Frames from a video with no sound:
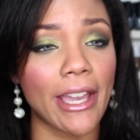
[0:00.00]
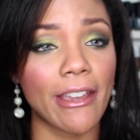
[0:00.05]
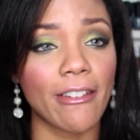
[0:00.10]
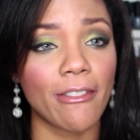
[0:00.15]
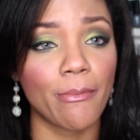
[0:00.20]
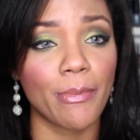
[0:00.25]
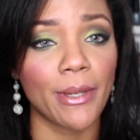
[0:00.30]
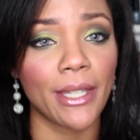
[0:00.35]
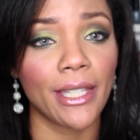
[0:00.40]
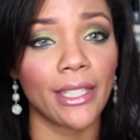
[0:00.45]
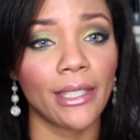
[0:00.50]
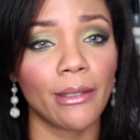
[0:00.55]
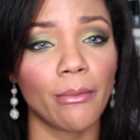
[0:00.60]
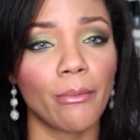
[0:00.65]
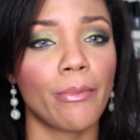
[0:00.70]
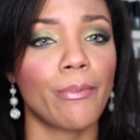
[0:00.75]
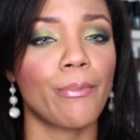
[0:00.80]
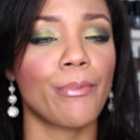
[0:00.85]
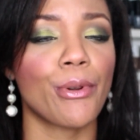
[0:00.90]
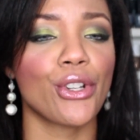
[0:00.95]
I've
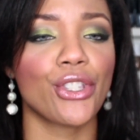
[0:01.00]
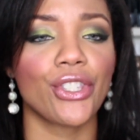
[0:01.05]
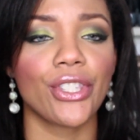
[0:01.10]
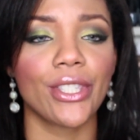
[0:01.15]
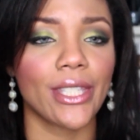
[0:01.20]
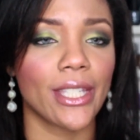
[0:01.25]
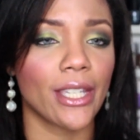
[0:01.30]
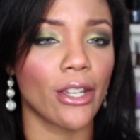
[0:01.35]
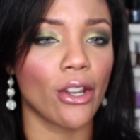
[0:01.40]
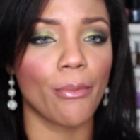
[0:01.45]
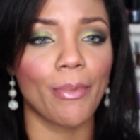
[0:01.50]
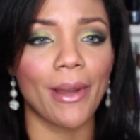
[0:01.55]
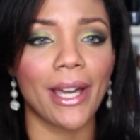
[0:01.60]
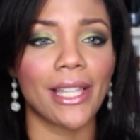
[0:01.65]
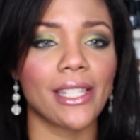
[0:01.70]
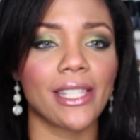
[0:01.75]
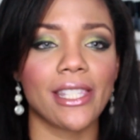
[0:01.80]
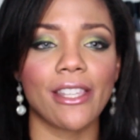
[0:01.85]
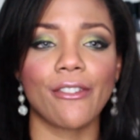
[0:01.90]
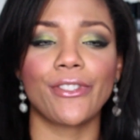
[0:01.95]
been purchasing her
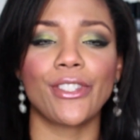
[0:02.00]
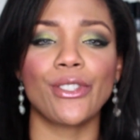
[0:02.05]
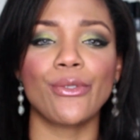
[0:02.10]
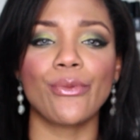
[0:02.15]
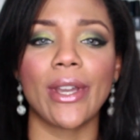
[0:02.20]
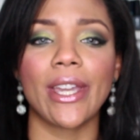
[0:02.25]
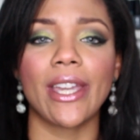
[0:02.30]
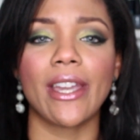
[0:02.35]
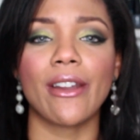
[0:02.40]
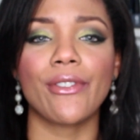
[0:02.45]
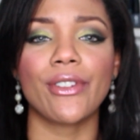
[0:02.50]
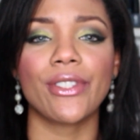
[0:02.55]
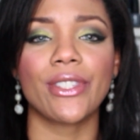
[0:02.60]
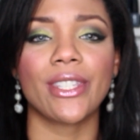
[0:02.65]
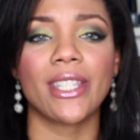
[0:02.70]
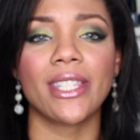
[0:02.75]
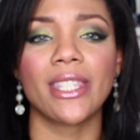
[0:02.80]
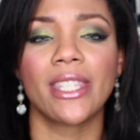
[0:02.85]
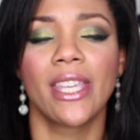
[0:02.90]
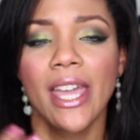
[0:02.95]
palettes left and right ever
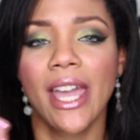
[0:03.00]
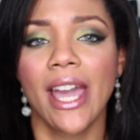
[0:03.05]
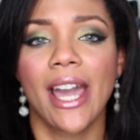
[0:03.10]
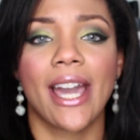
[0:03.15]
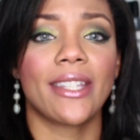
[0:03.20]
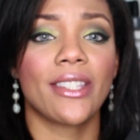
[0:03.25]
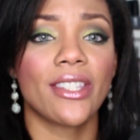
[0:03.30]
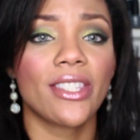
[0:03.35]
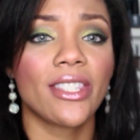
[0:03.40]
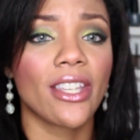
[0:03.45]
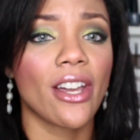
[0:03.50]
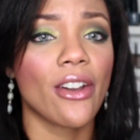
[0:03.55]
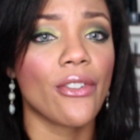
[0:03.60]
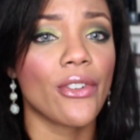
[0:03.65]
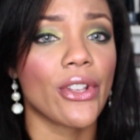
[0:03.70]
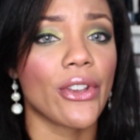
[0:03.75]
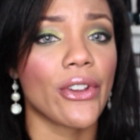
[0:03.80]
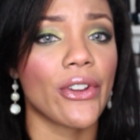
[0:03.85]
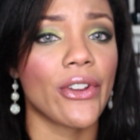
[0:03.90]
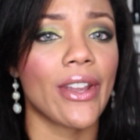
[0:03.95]
since I
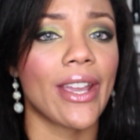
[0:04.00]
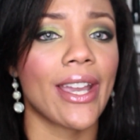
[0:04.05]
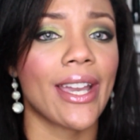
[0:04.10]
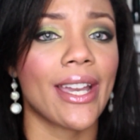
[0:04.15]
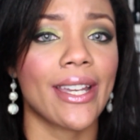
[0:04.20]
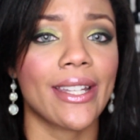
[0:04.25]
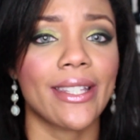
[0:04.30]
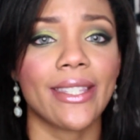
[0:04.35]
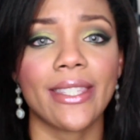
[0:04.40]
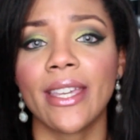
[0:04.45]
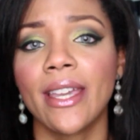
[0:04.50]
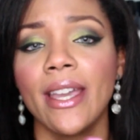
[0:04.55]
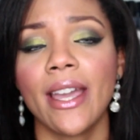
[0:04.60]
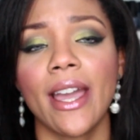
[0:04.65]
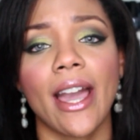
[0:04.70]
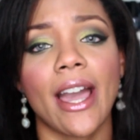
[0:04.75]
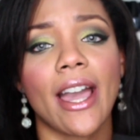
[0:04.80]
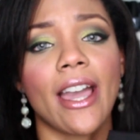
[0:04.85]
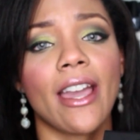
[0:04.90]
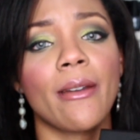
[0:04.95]
discovered her, and
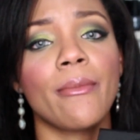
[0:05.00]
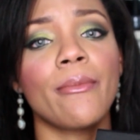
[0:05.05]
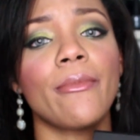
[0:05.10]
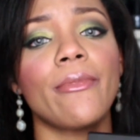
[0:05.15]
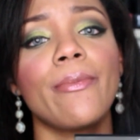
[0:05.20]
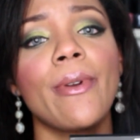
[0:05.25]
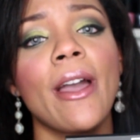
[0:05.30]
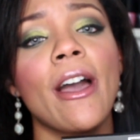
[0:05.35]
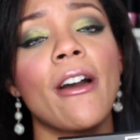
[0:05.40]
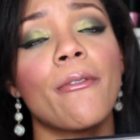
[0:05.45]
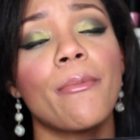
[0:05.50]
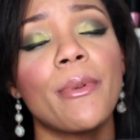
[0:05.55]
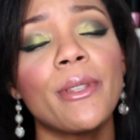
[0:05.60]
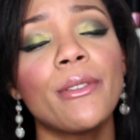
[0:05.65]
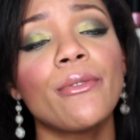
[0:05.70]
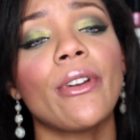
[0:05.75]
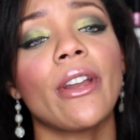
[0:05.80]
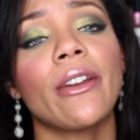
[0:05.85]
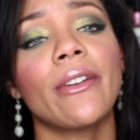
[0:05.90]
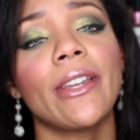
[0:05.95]
I have
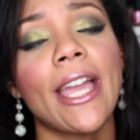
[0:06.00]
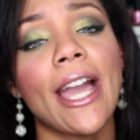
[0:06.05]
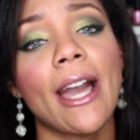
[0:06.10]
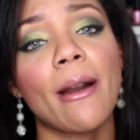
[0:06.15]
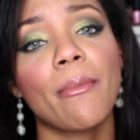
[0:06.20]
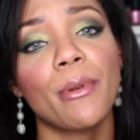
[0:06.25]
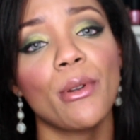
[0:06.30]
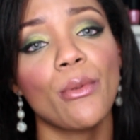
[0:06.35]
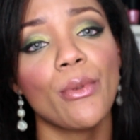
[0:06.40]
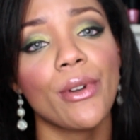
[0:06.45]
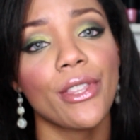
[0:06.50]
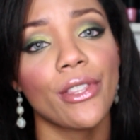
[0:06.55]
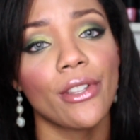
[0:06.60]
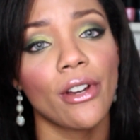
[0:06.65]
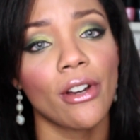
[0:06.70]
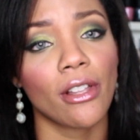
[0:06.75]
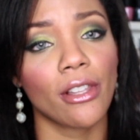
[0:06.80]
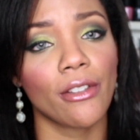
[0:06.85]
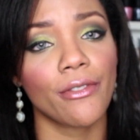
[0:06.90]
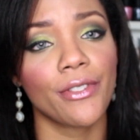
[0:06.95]
been very happy with
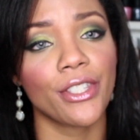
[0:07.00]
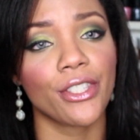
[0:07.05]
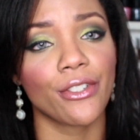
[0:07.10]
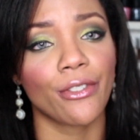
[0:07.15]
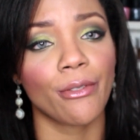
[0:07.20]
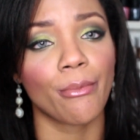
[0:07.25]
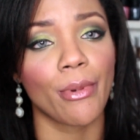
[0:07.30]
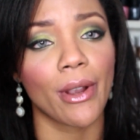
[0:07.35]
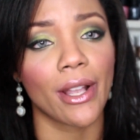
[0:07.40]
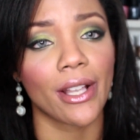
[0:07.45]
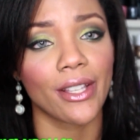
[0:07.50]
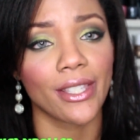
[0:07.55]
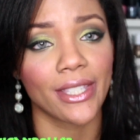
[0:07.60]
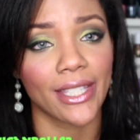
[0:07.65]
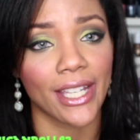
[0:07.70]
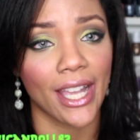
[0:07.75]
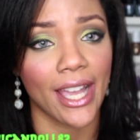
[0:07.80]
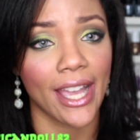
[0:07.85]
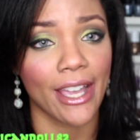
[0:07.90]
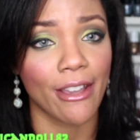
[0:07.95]
all of the different products
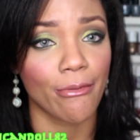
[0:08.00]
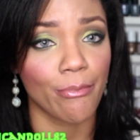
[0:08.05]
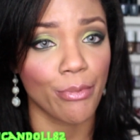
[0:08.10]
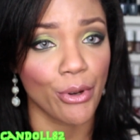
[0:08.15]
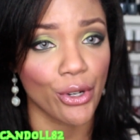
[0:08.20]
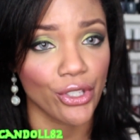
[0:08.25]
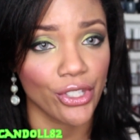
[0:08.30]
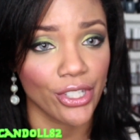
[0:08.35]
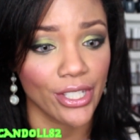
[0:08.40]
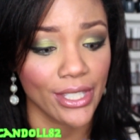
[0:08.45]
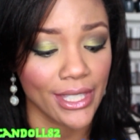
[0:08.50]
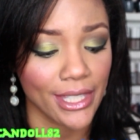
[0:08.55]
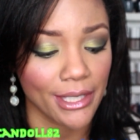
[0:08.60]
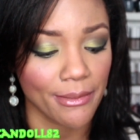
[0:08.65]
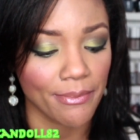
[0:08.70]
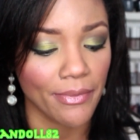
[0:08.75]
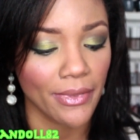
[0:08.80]
that I've purchased.